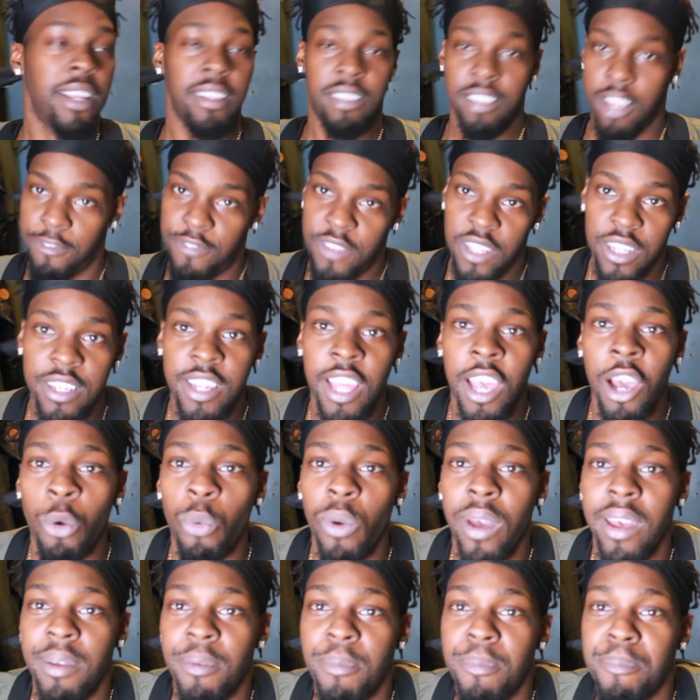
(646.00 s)
tough to deal
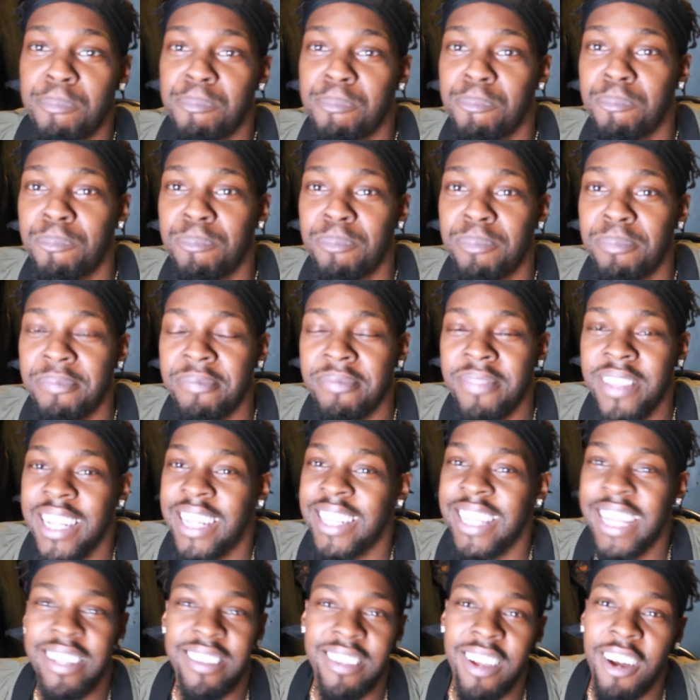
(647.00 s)
with.
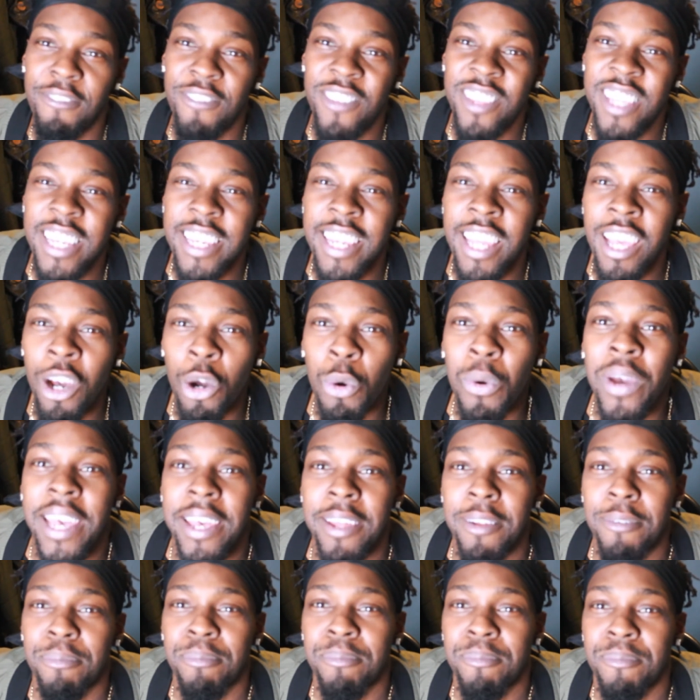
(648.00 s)
They tough to deal
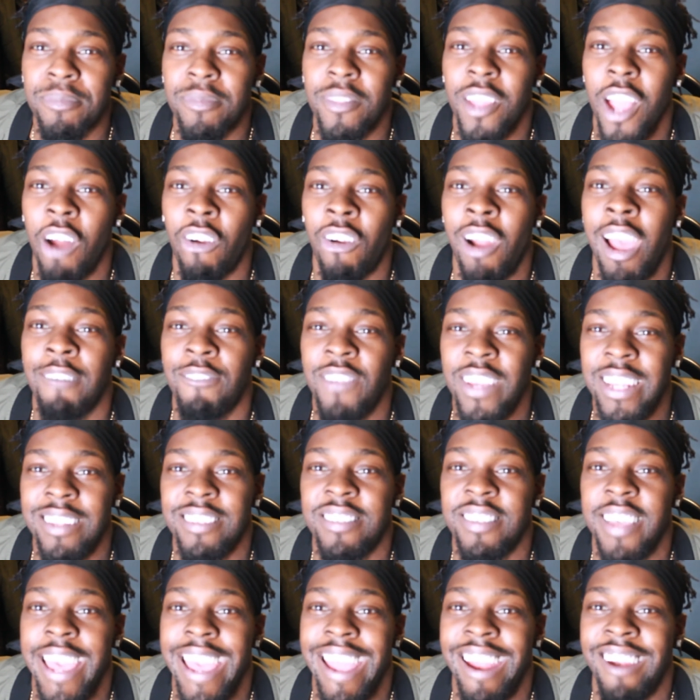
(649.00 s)
with. All right,
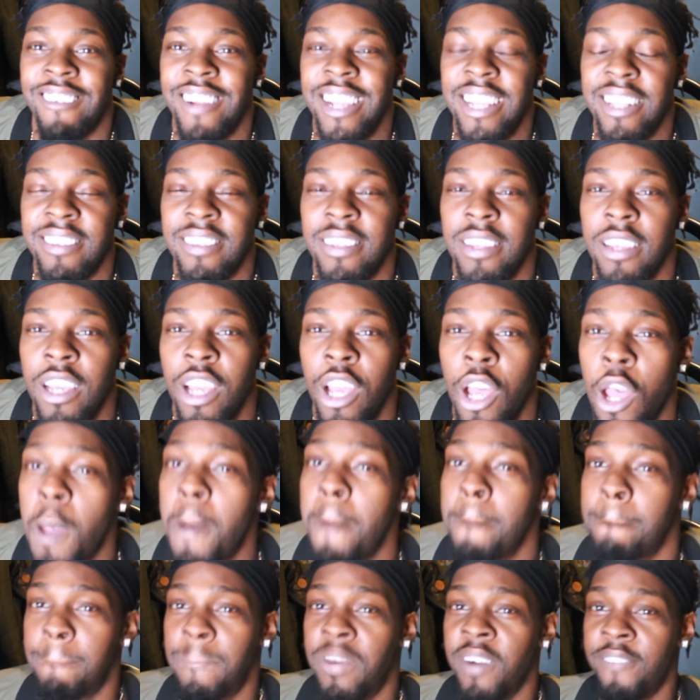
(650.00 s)
Venus and Aries.
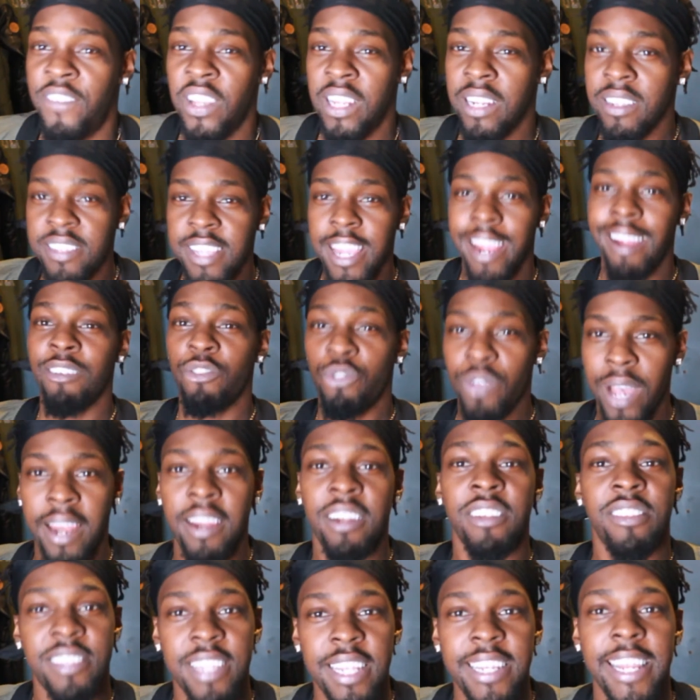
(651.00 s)
But Venus and Aries, you
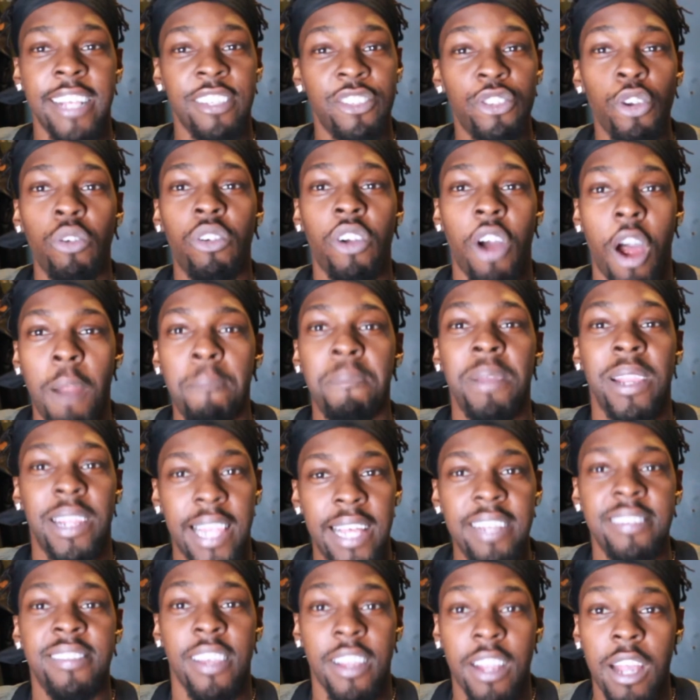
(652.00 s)
gotta understand that's your karmic
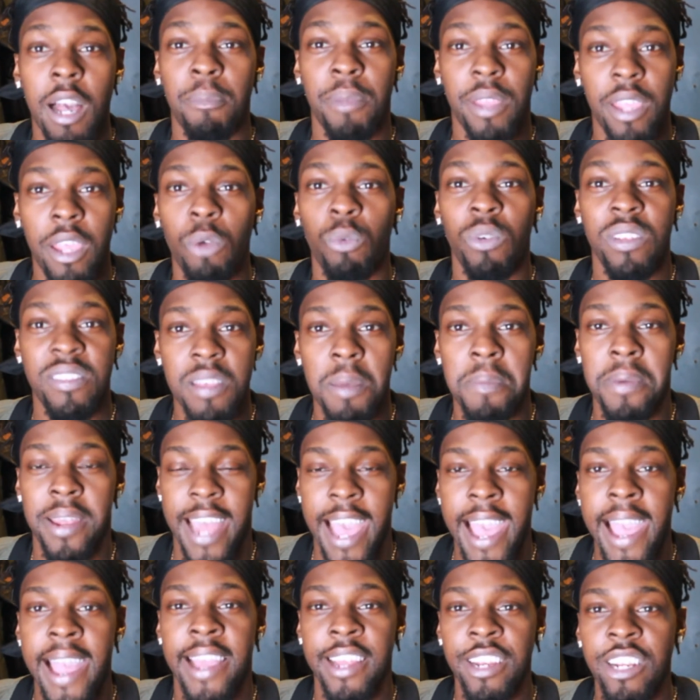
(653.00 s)
lesson coming here with some of
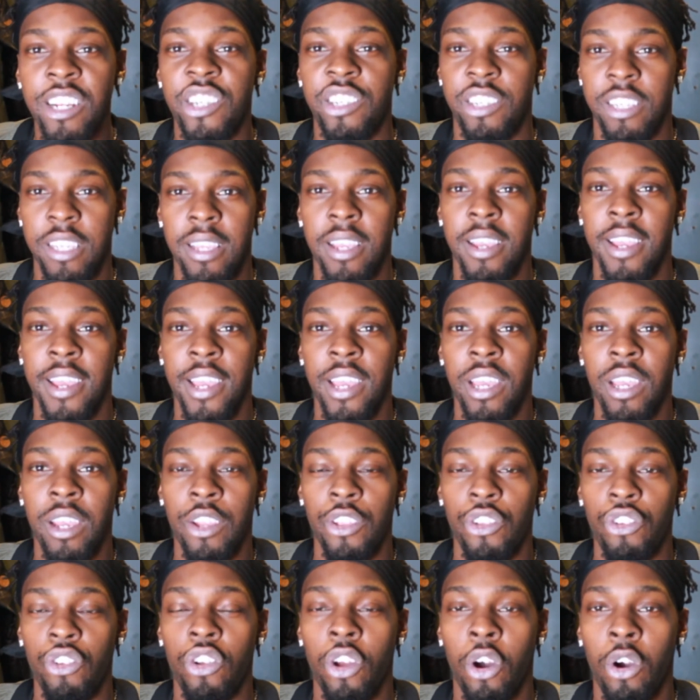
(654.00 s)
that energy.
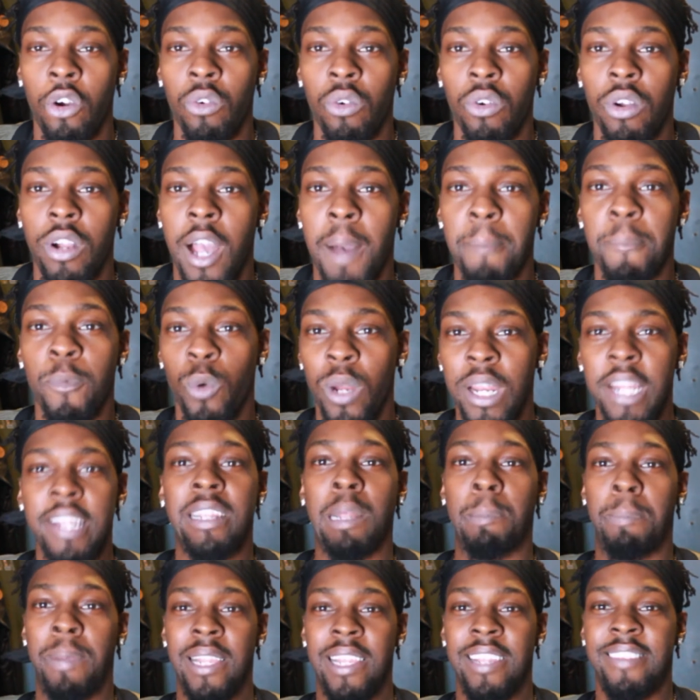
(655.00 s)
You know, coming with a
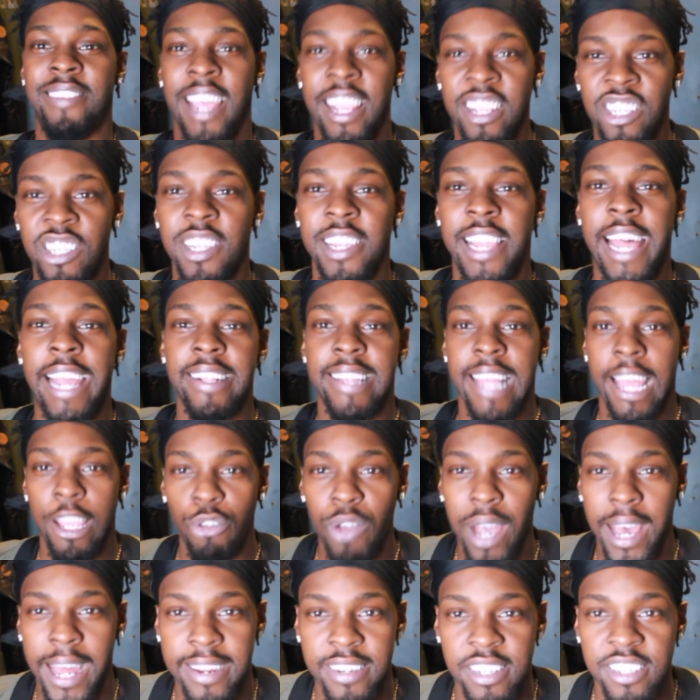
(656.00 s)
debilitation like that,
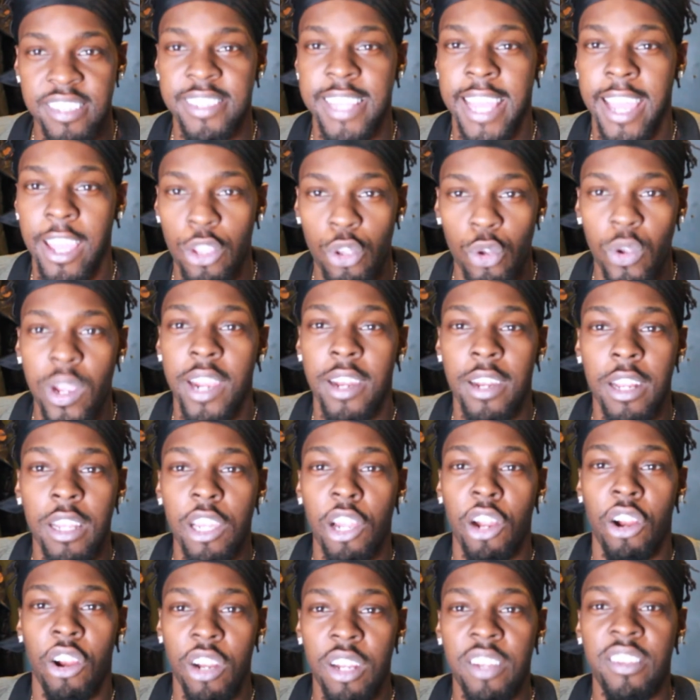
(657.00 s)
you gotta understand you here to
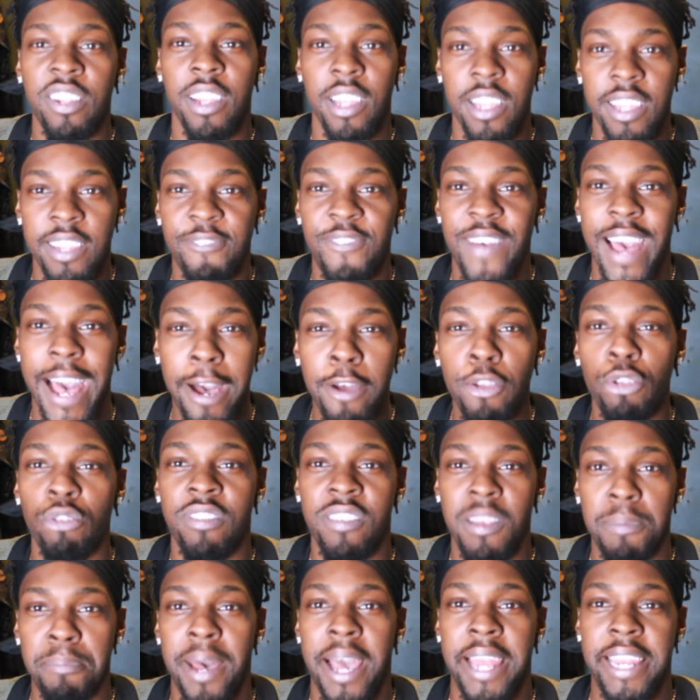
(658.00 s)
learn to value
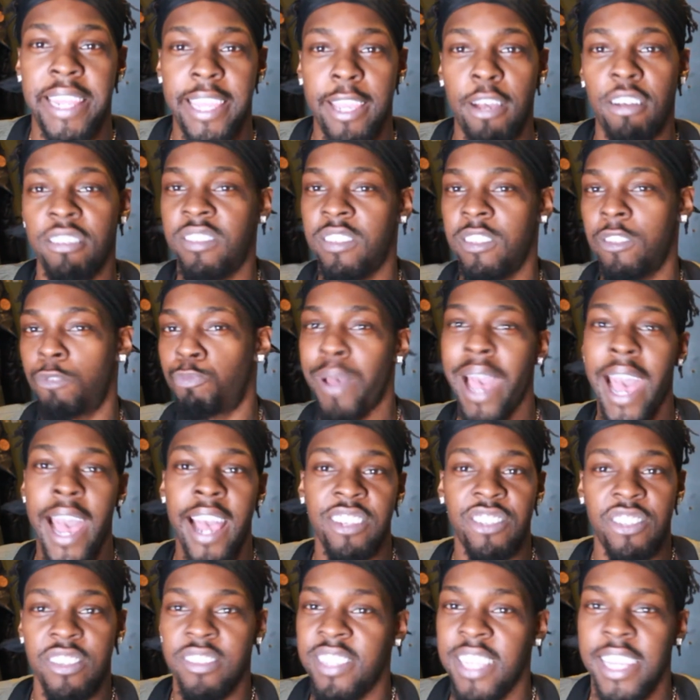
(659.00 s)
somebody else's
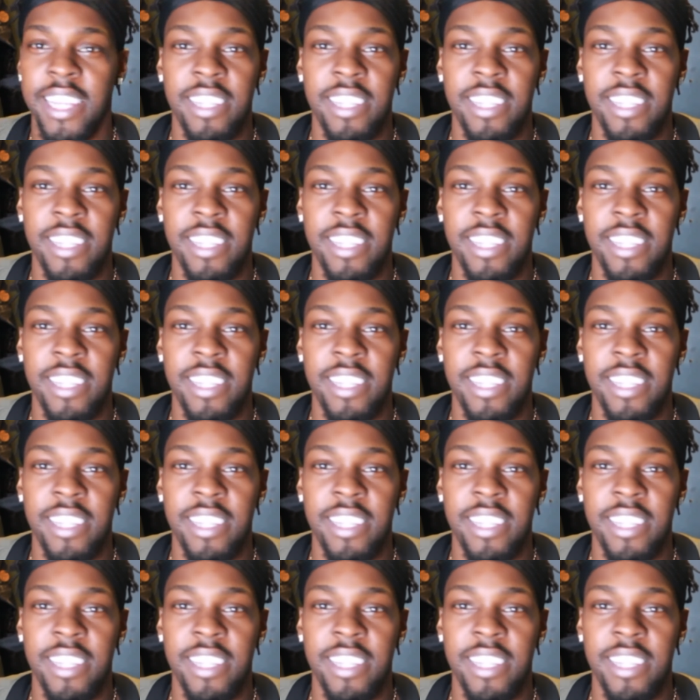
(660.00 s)
passions,